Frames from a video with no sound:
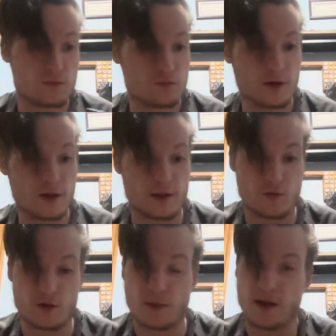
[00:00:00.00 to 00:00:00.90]
Really,
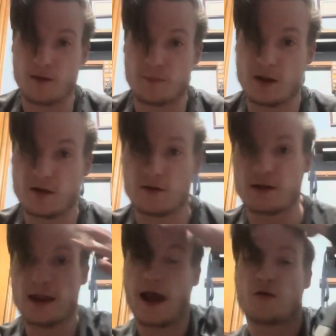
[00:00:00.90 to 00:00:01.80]
where my opinion
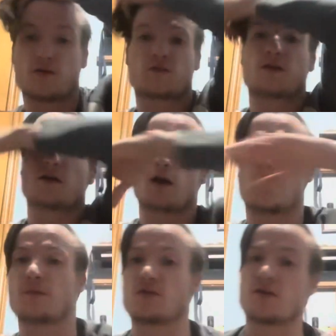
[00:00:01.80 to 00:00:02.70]
now is going to
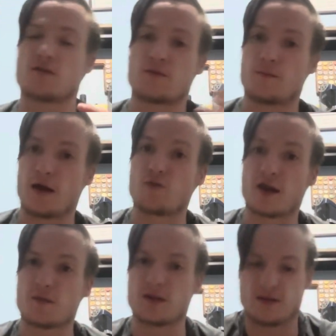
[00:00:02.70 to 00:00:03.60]
come is into my
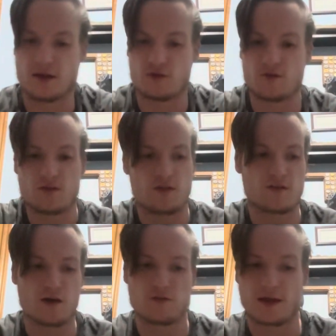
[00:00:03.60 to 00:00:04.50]
recommendations and
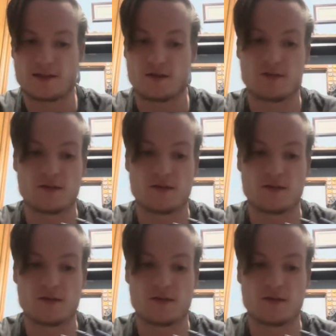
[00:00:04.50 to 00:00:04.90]
stuff like this.